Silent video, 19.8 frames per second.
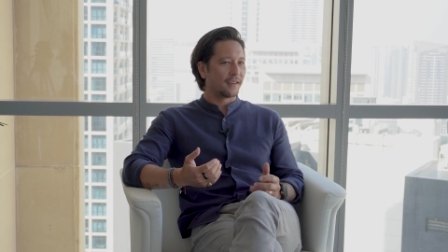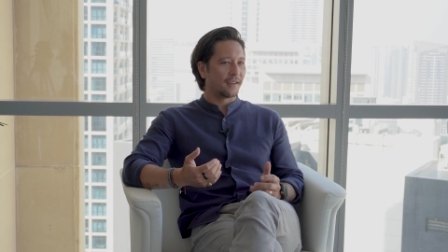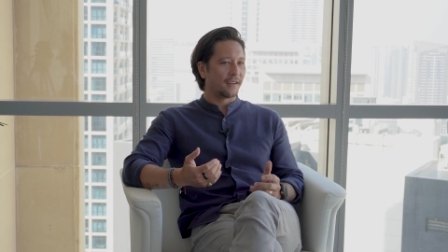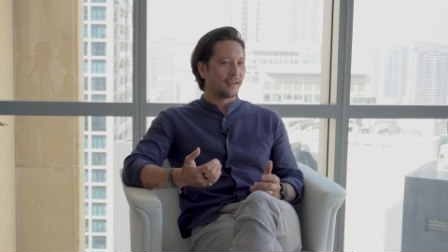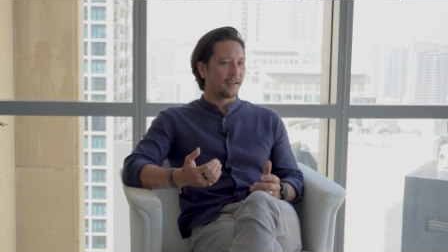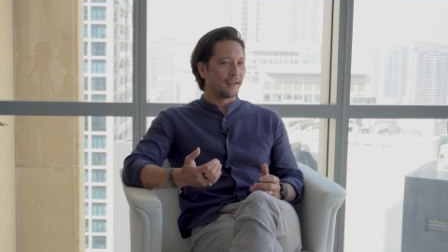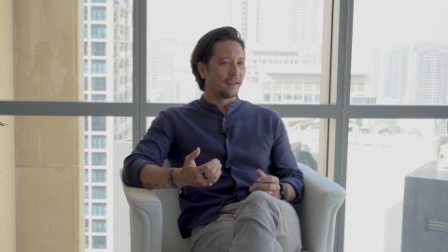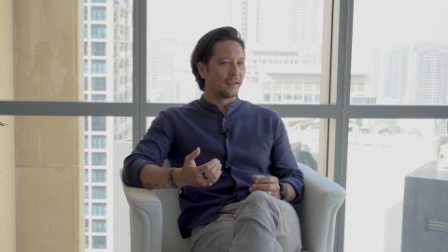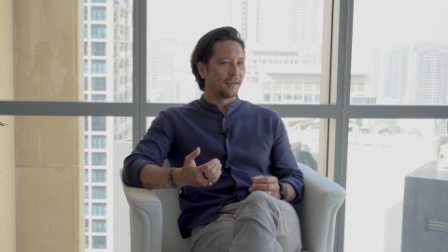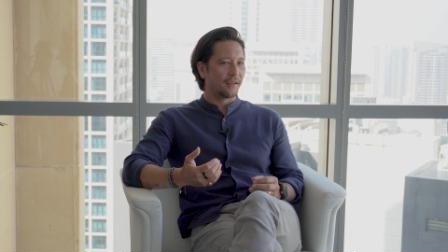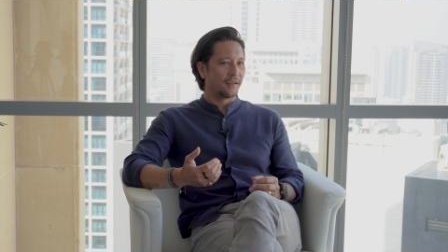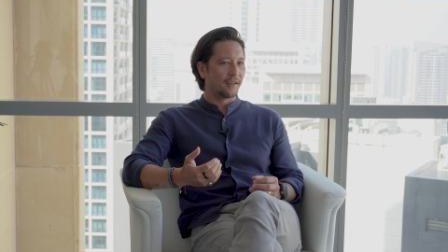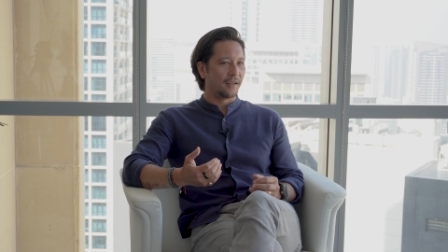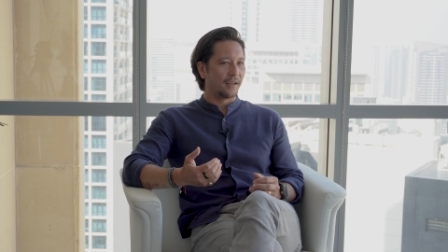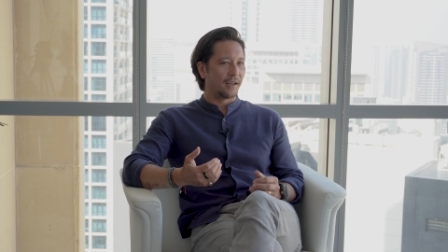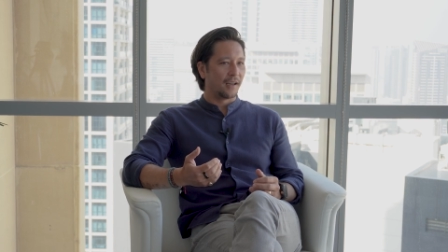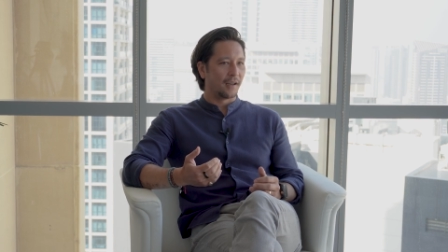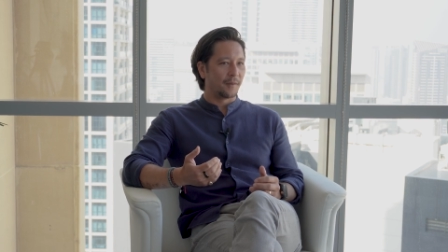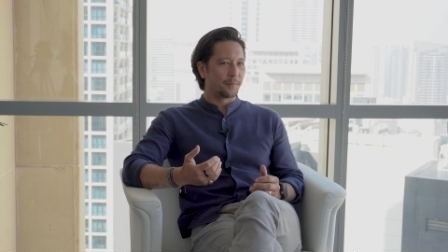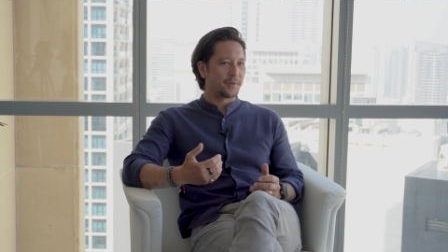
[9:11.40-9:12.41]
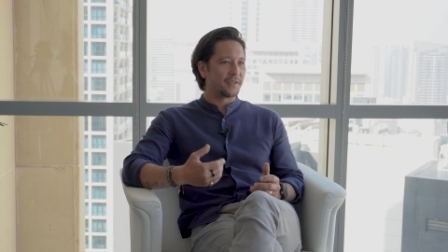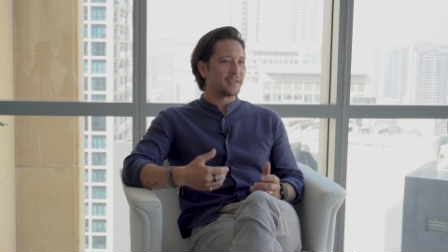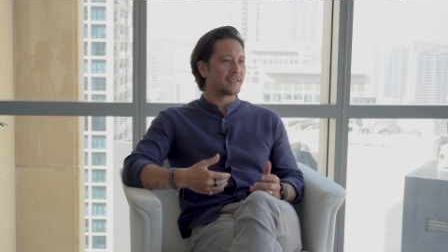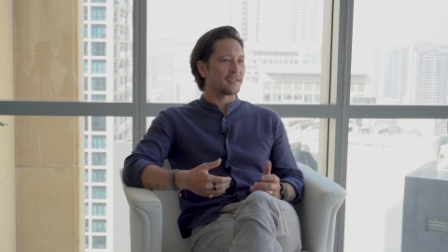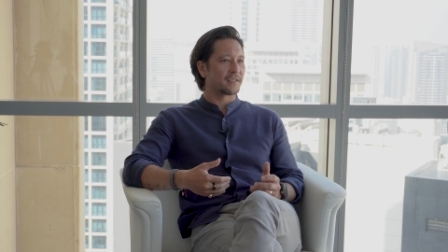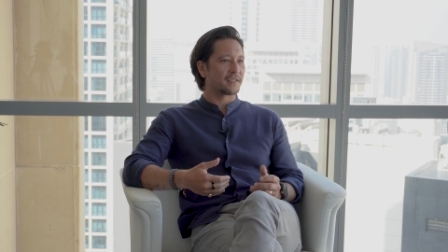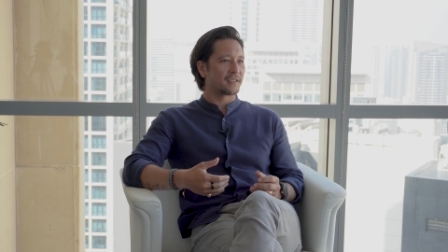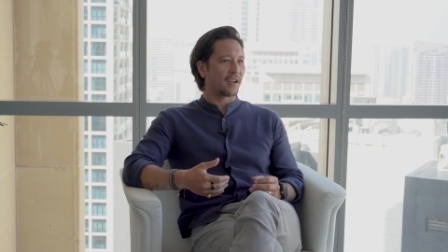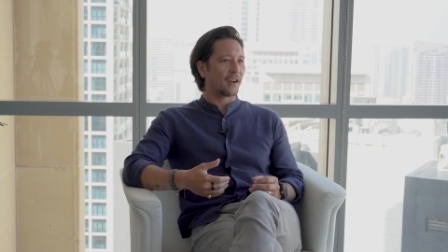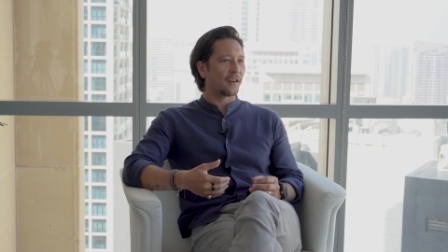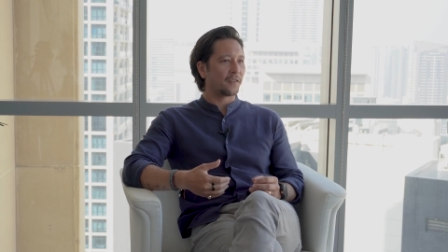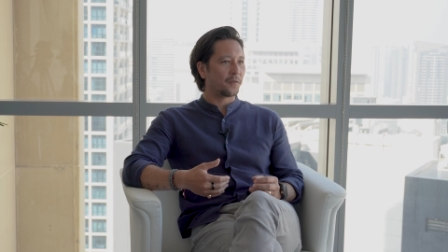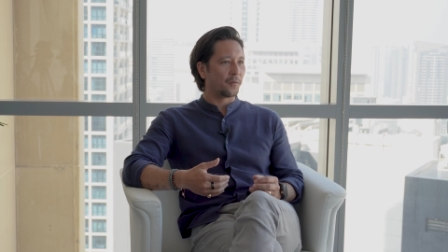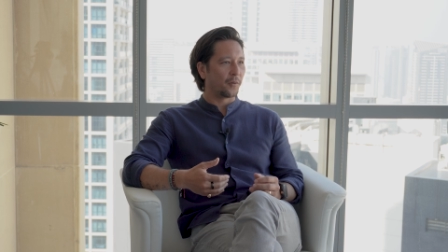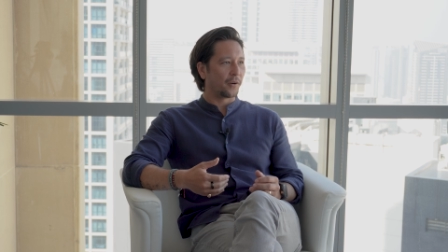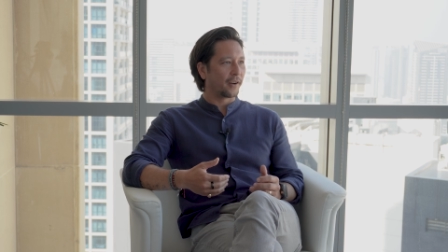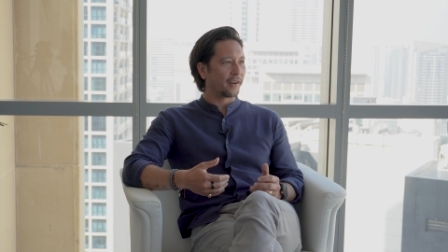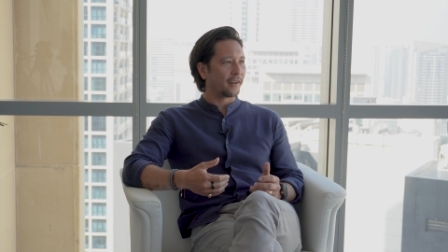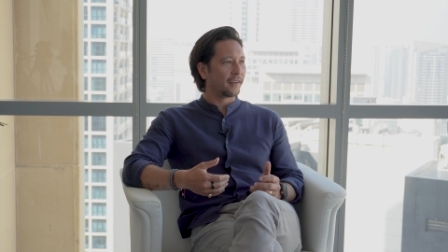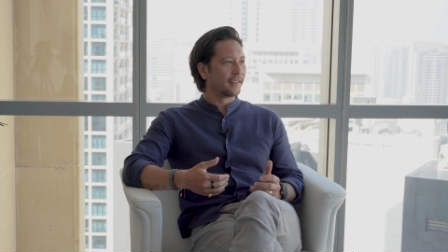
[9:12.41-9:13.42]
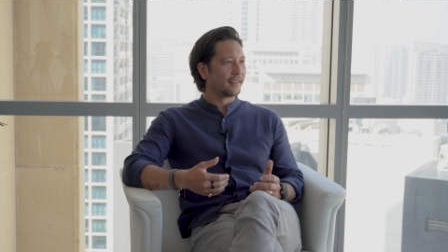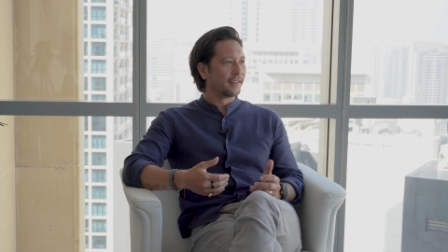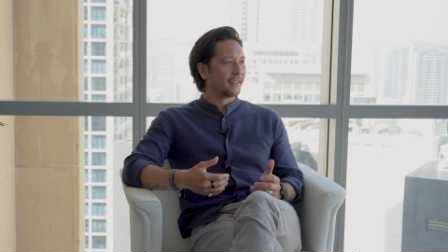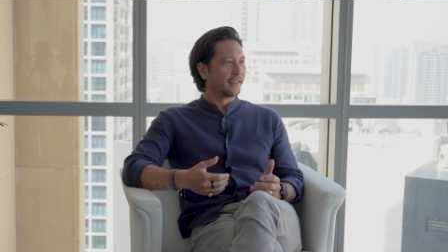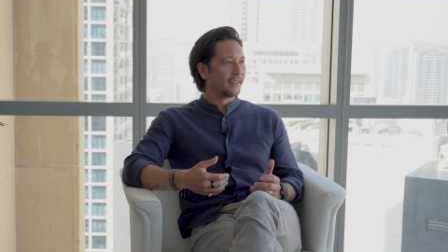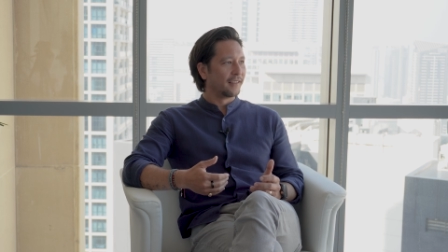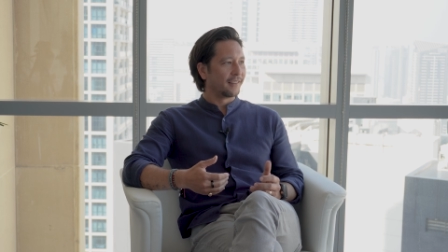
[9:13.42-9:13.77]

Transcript: uh, a piece of software,